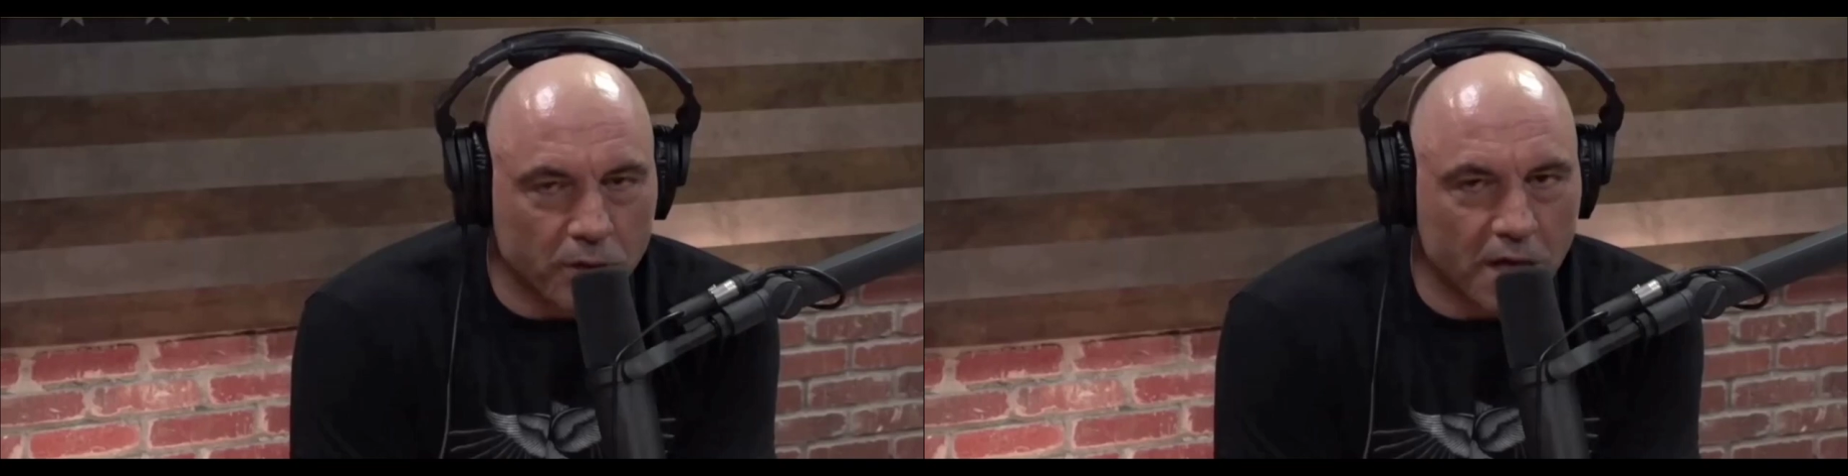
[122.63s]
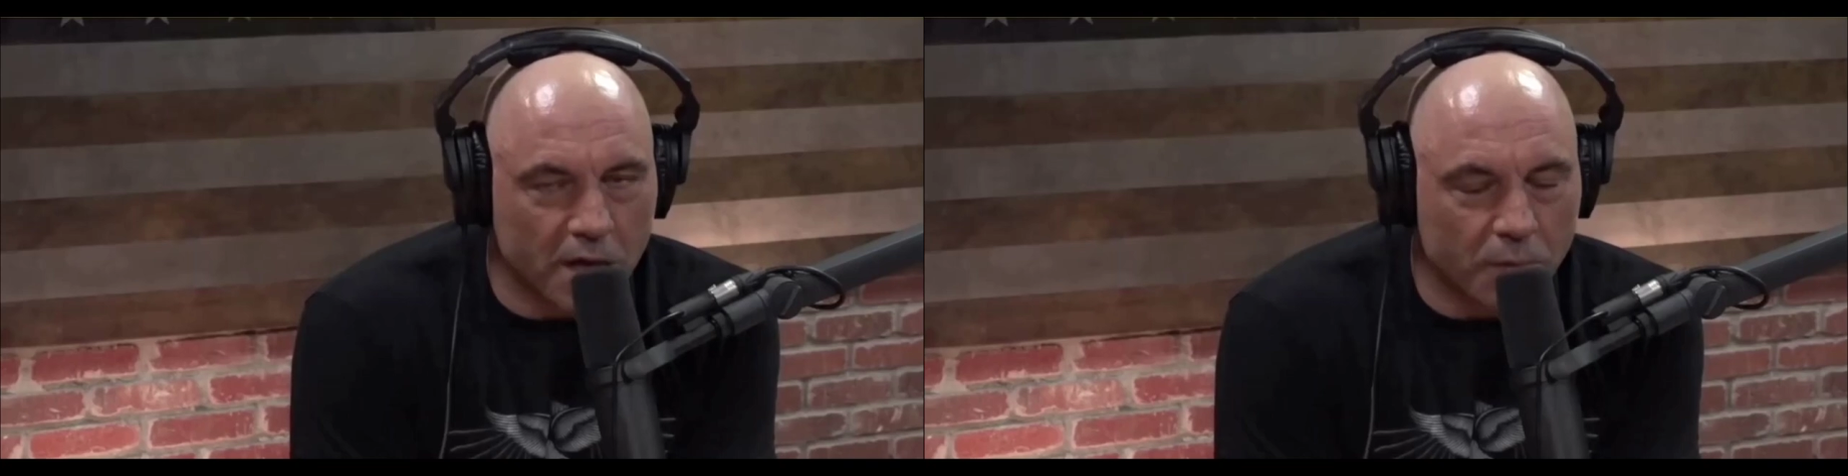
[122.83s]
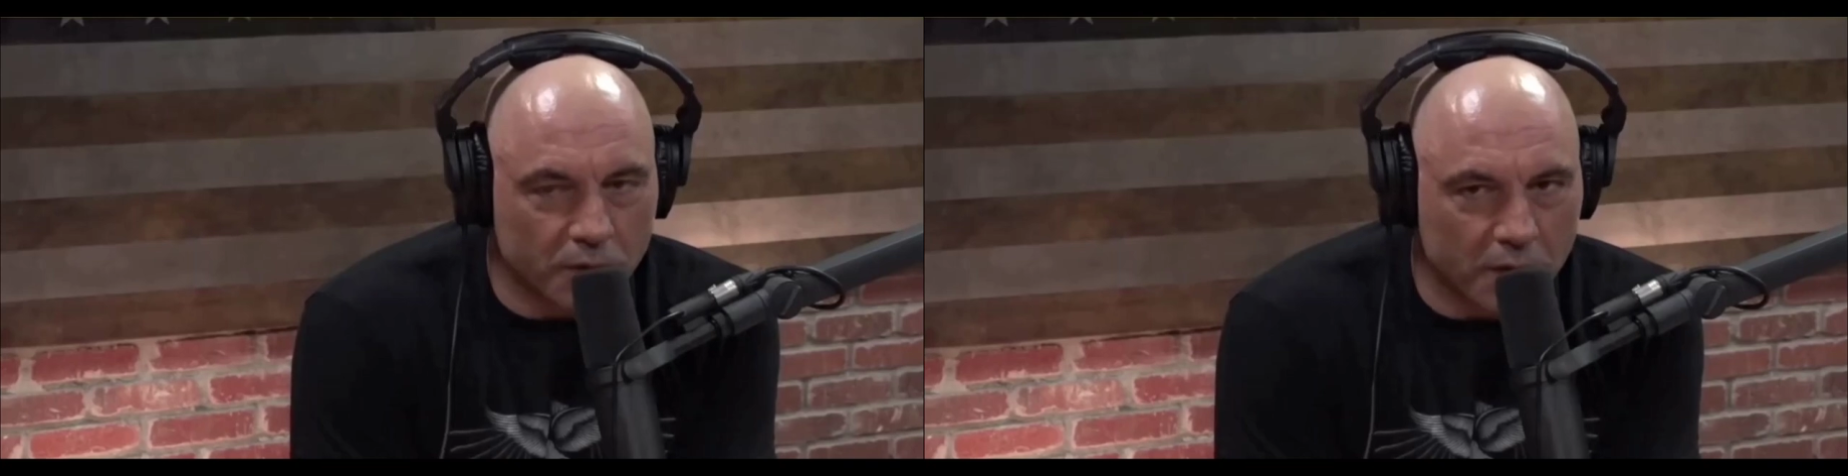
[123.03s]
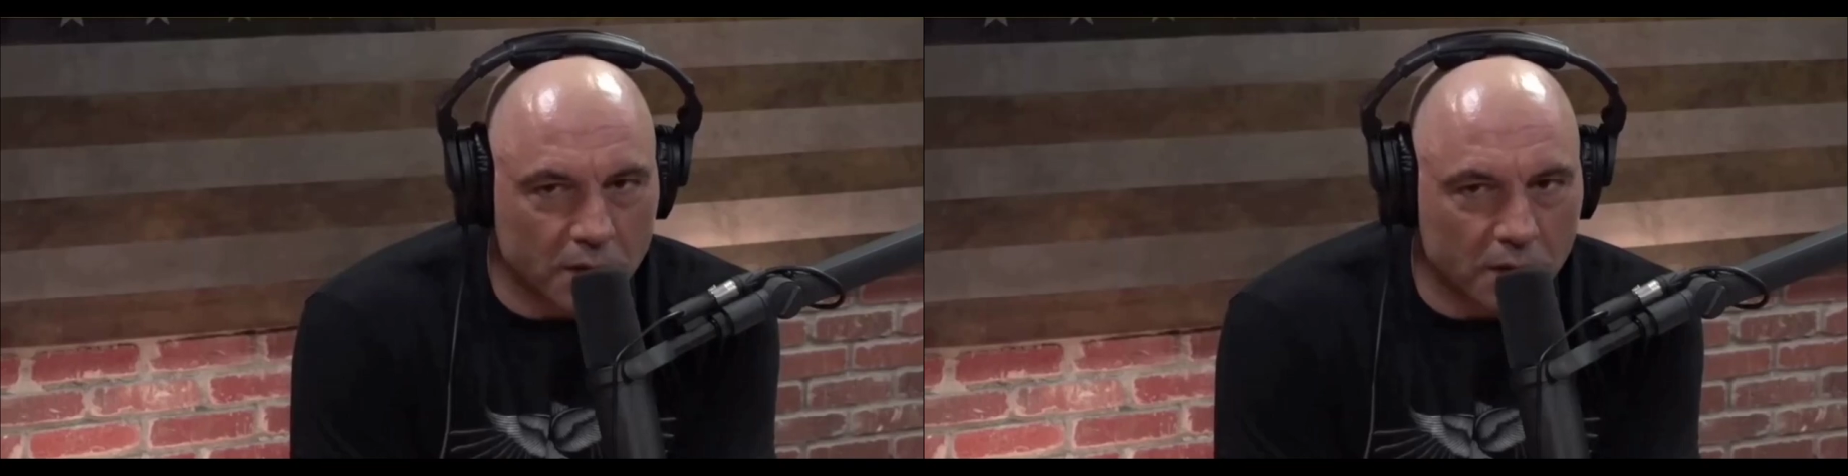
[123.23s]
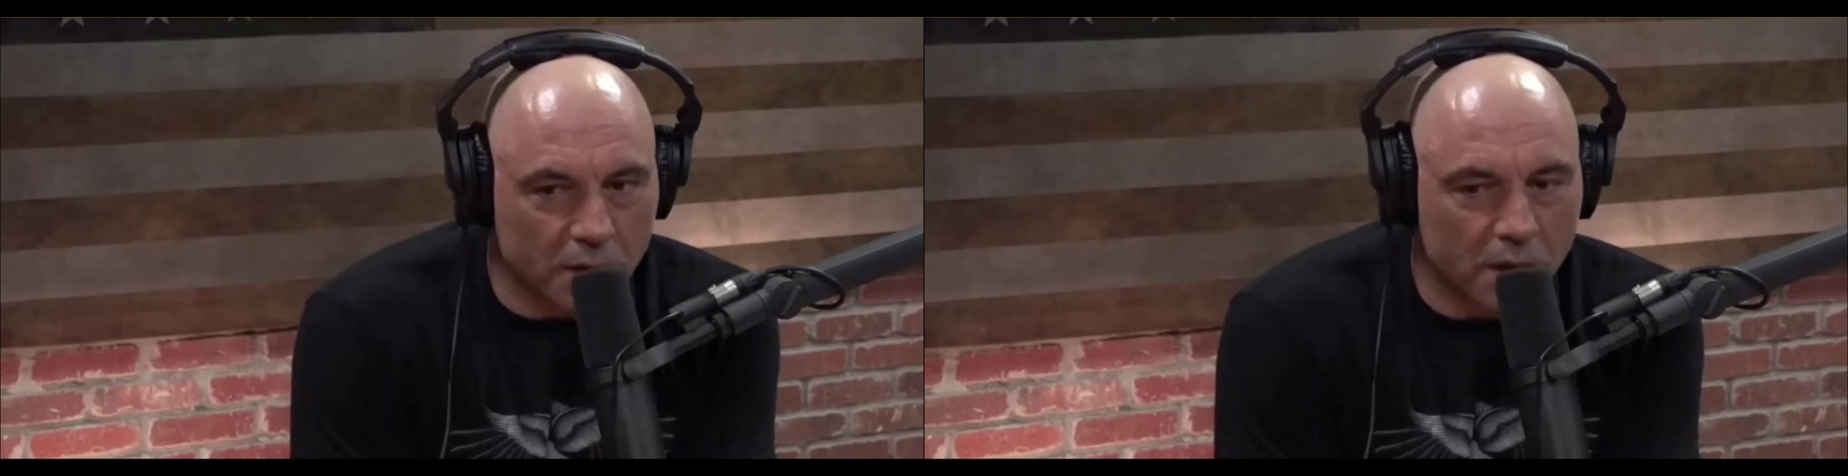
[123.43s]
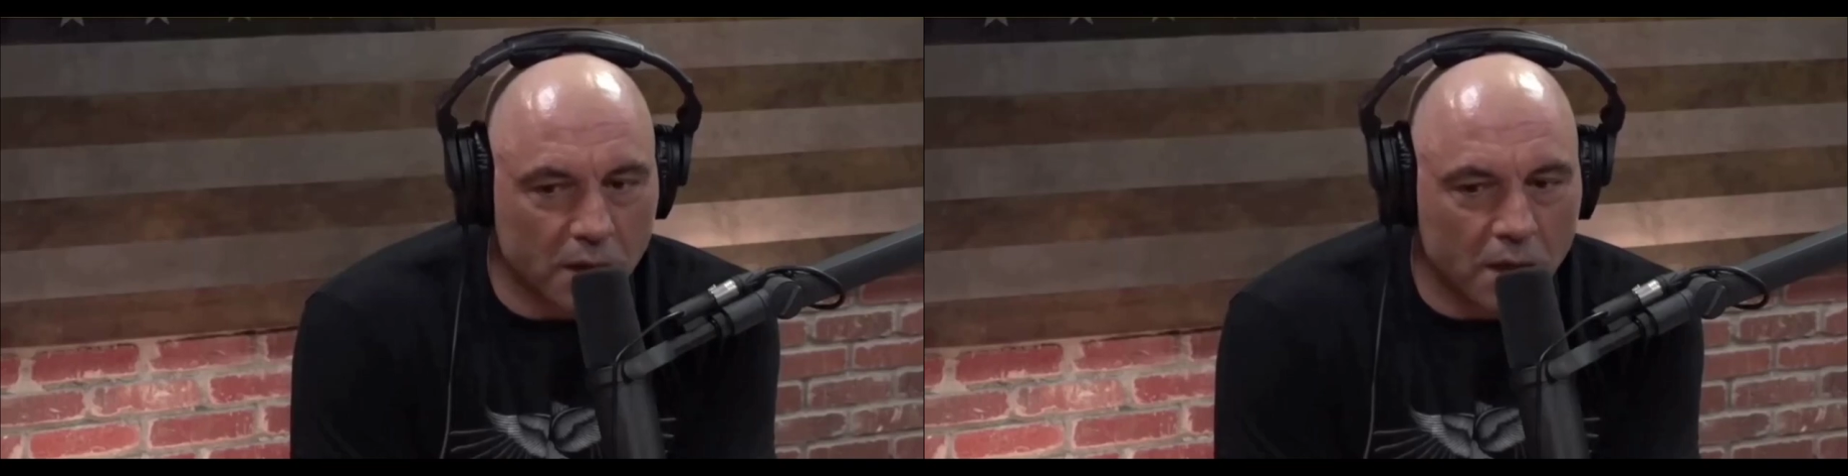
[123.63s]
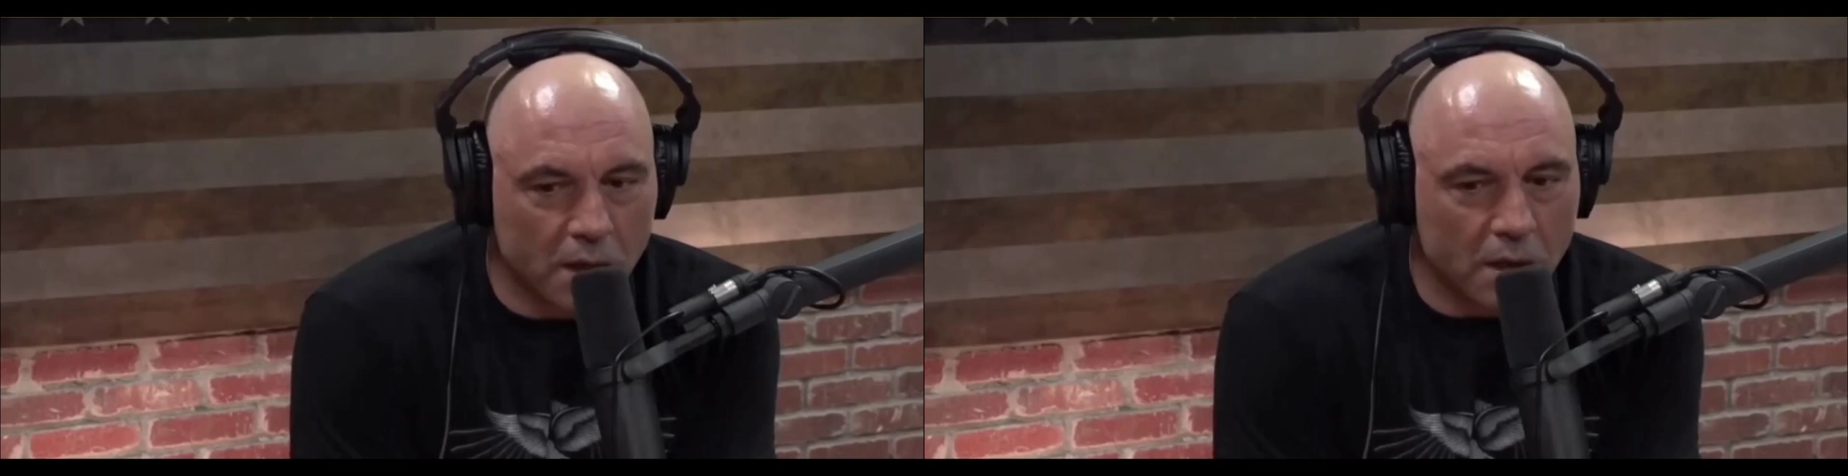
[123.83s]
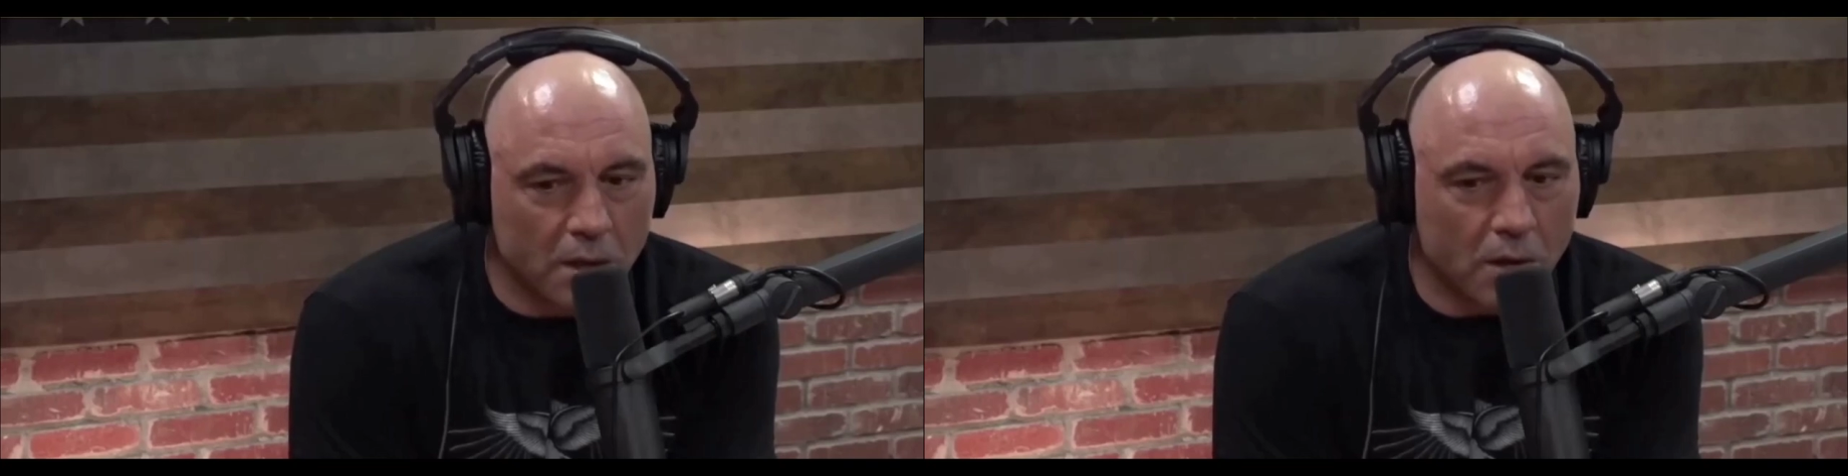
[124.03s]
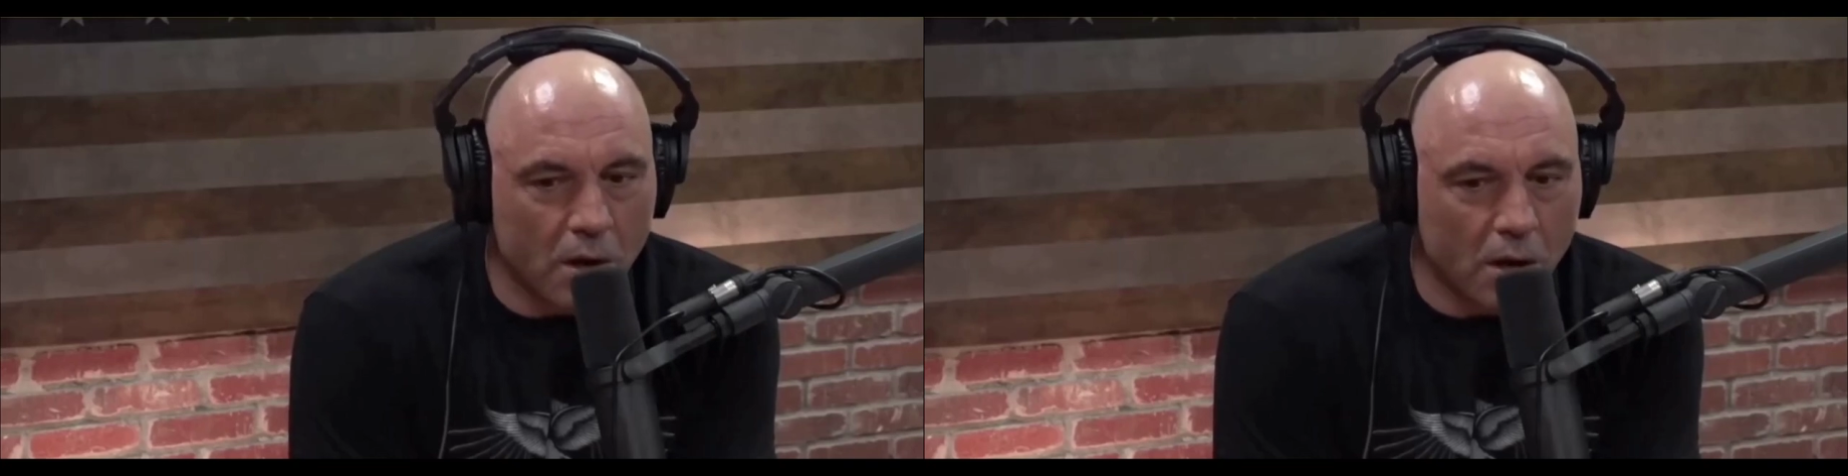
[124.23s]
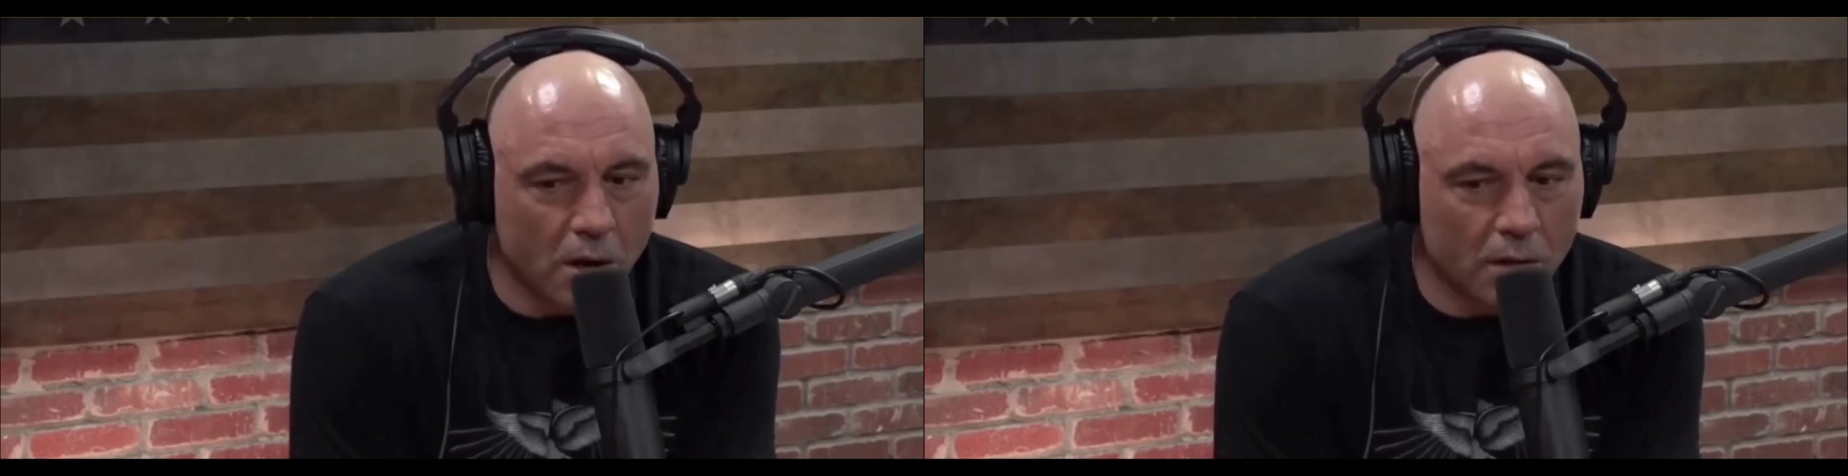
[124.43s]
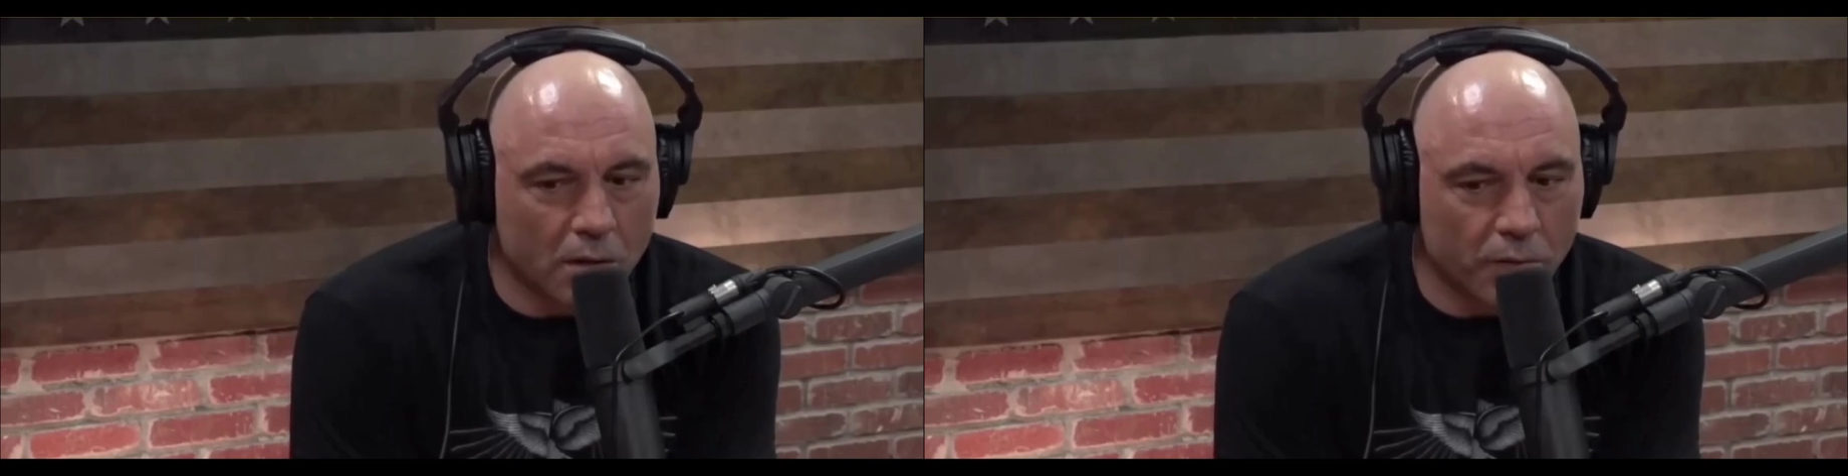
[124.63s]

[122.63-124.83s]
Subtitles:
in time, particularly, our